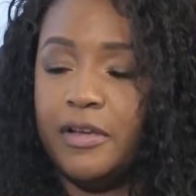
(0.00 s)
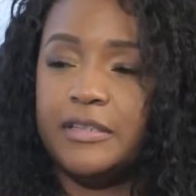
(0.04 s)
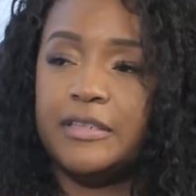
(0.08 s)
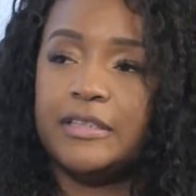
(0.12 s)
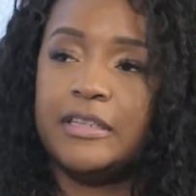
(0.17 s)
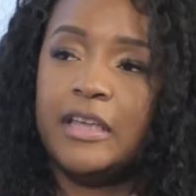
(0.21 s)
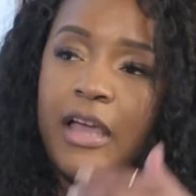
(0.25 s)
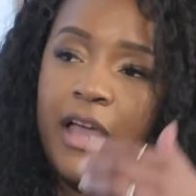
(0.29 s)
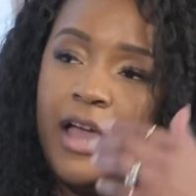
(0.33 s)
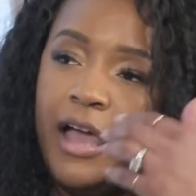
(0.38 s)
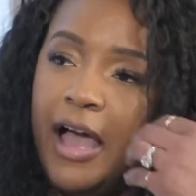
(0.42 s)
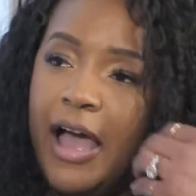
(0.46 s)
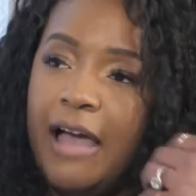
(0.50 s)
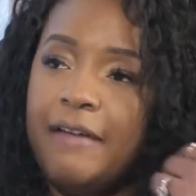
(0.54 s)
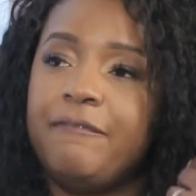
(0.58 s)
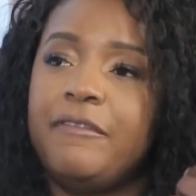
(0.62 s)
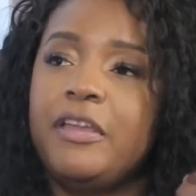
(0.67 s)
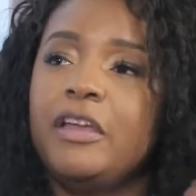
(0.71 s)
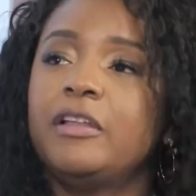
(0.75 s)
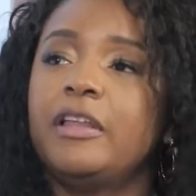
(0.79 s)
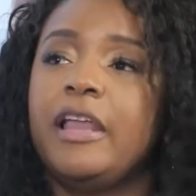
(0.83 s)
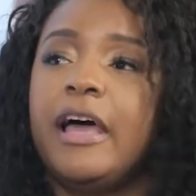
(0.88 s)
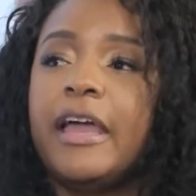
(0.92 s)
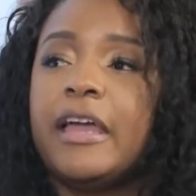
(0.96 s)
Because I
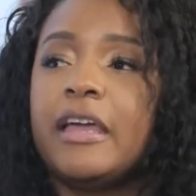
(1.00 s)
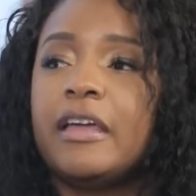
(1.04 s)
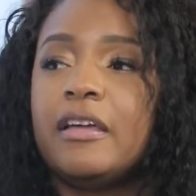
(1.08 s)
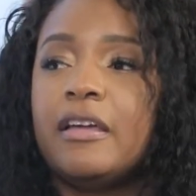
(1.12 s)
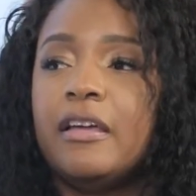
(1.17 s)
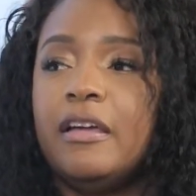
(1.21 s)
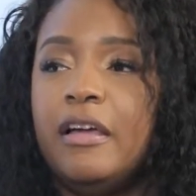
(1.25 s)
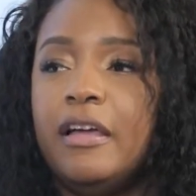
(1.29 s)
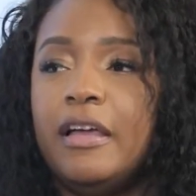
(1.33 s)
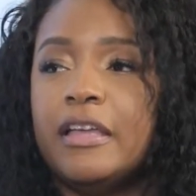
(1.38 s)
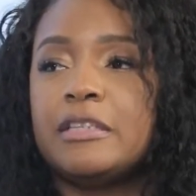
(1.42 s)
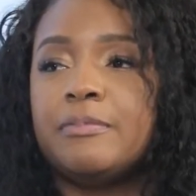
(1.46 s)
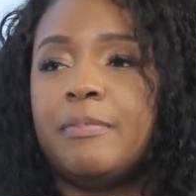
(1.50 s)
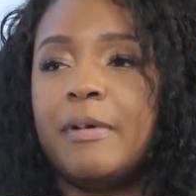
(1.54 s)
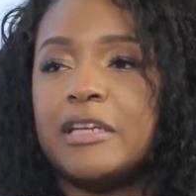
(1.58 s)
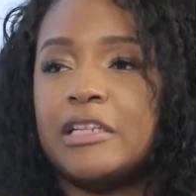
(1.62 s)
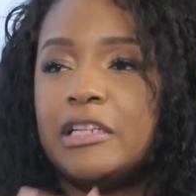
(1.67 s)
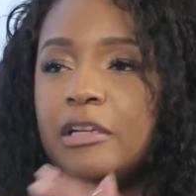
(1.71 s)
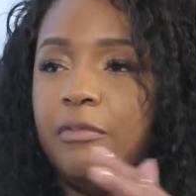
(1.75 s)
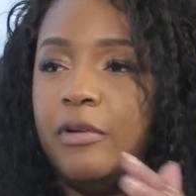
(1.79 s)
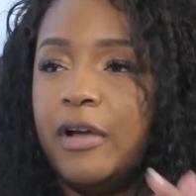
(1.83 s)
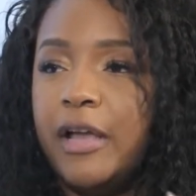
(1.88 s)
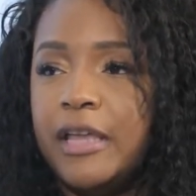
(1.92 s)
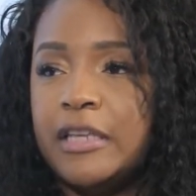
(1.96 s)
feel like,
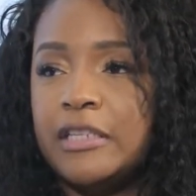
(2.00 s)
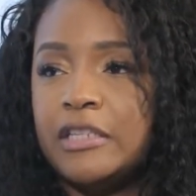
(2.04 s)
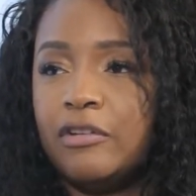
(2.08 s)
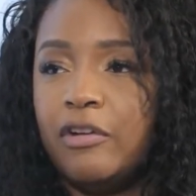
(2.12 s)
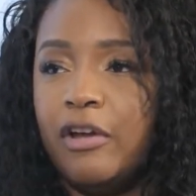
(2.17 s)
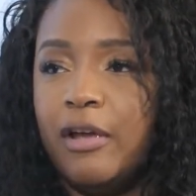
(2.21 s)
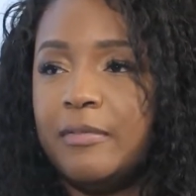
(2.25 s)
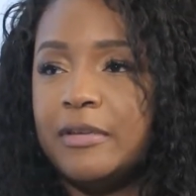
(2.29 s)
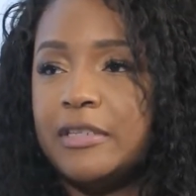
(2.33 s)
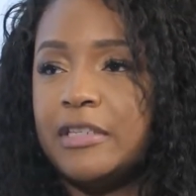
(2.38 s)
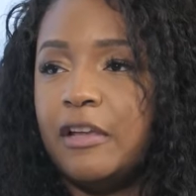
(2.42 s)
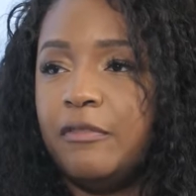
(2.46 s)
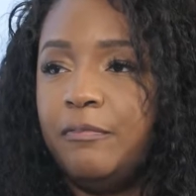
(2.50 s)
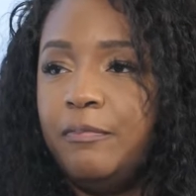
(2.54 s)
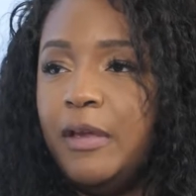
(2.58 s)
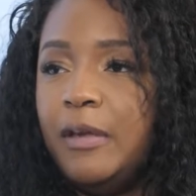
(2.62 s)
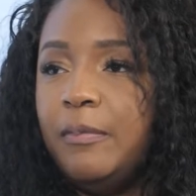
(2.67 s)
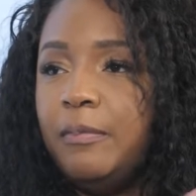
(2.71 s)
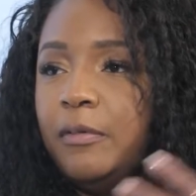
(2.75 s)
especially with Instagram and stuff,